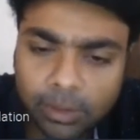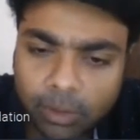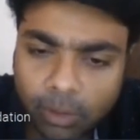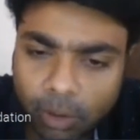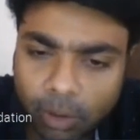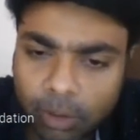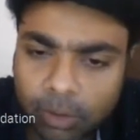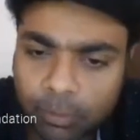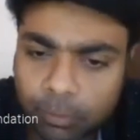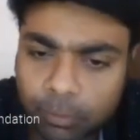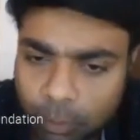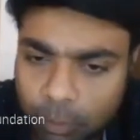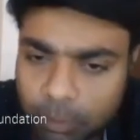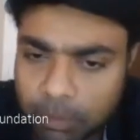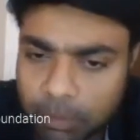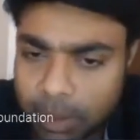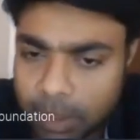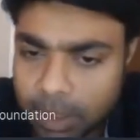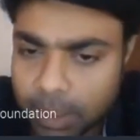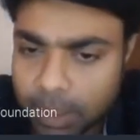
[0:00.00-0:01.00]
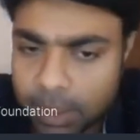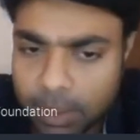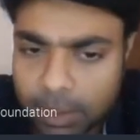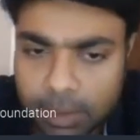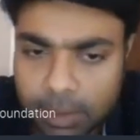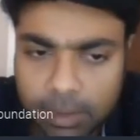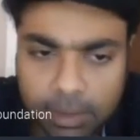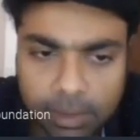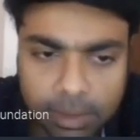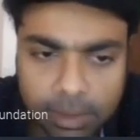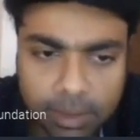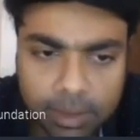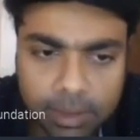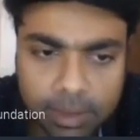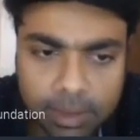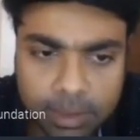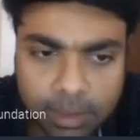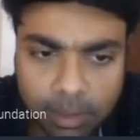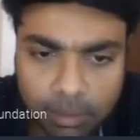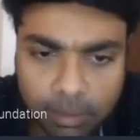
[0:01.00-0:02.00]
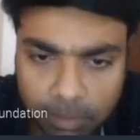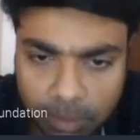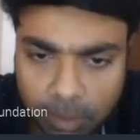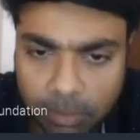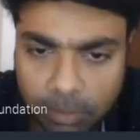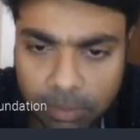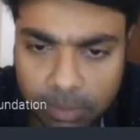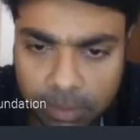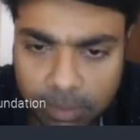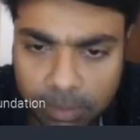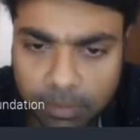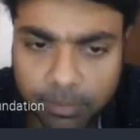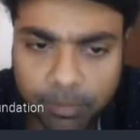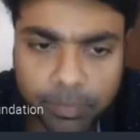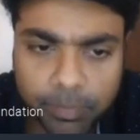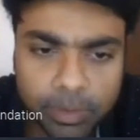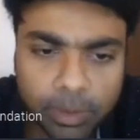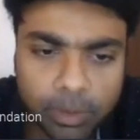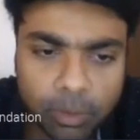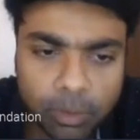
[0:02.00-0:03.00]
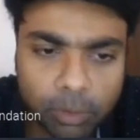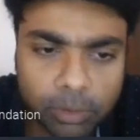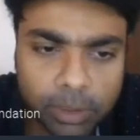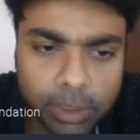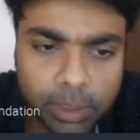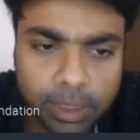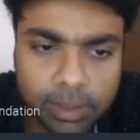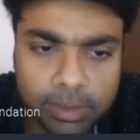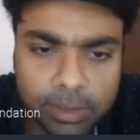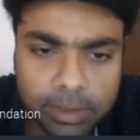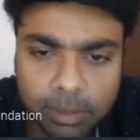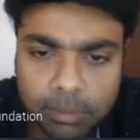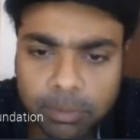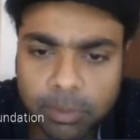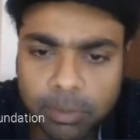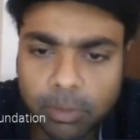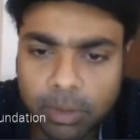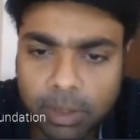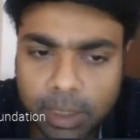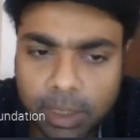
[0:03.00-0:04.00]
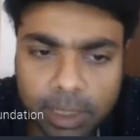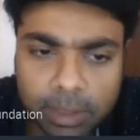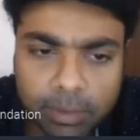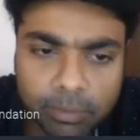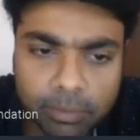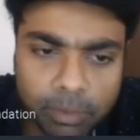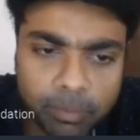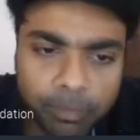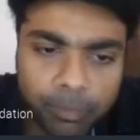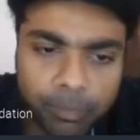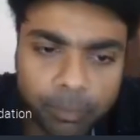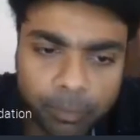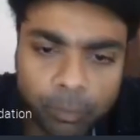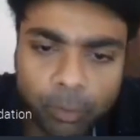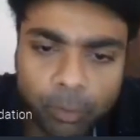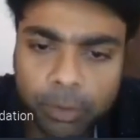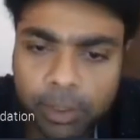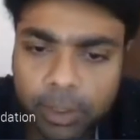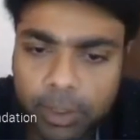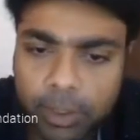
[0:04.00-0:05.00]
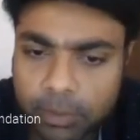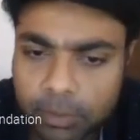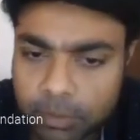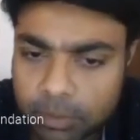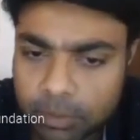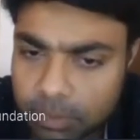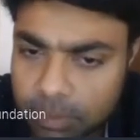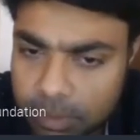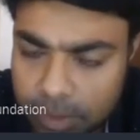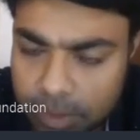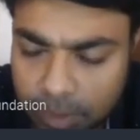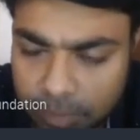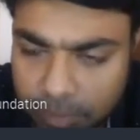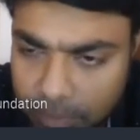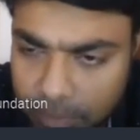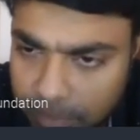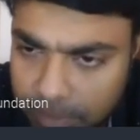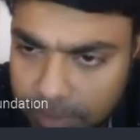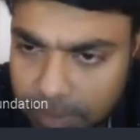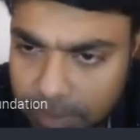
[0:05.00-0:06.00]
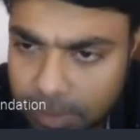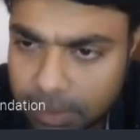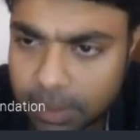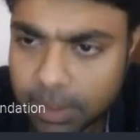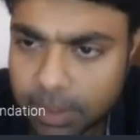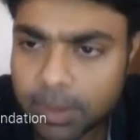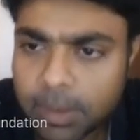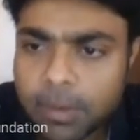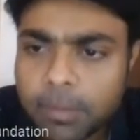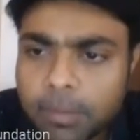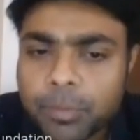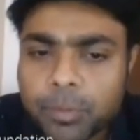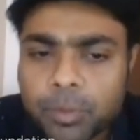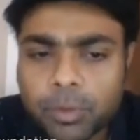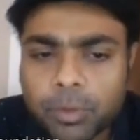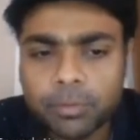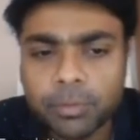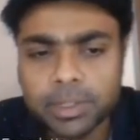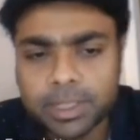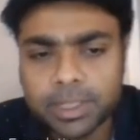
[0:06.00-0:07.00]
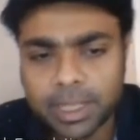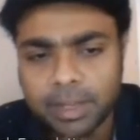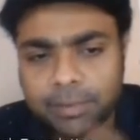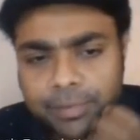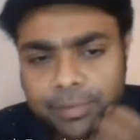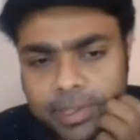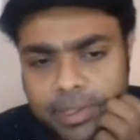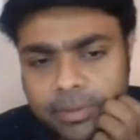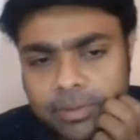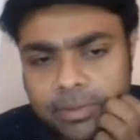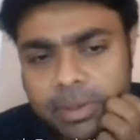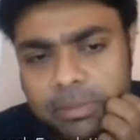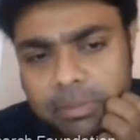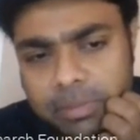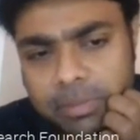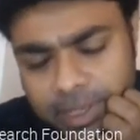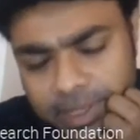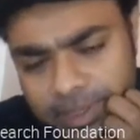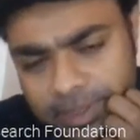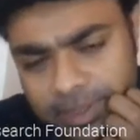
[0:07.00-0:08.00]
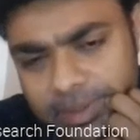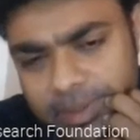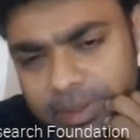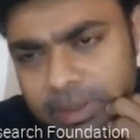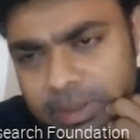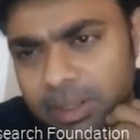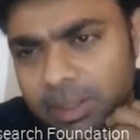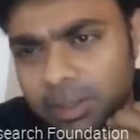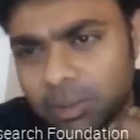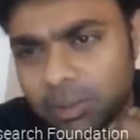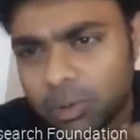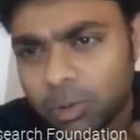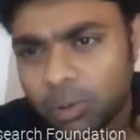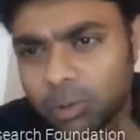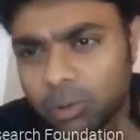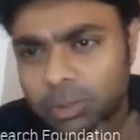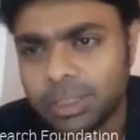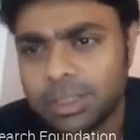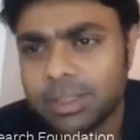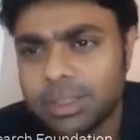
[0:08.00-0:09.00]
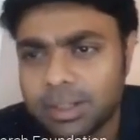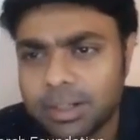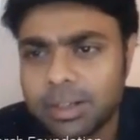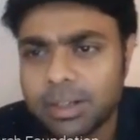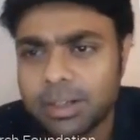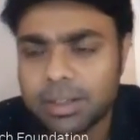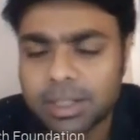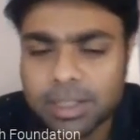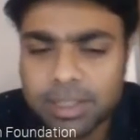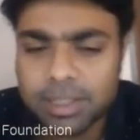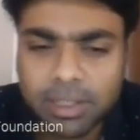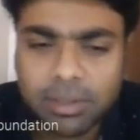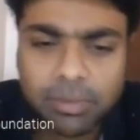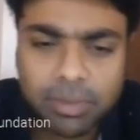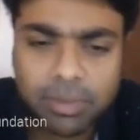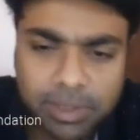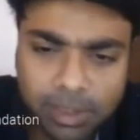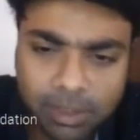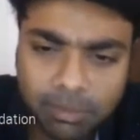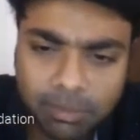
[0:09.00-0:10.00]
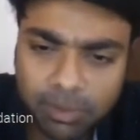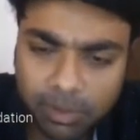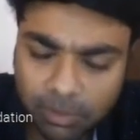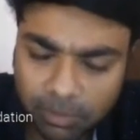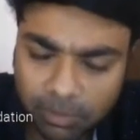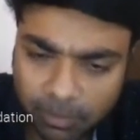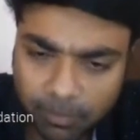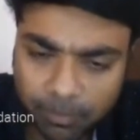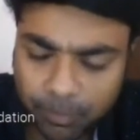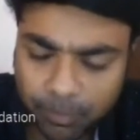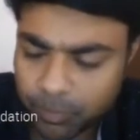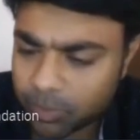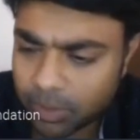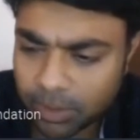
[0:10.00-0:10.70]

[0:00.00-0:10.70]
And the non-food bank credit has come down. The growth rate has come down again from 14 to 7%. So which effectively means that the growth in credit itself has come down.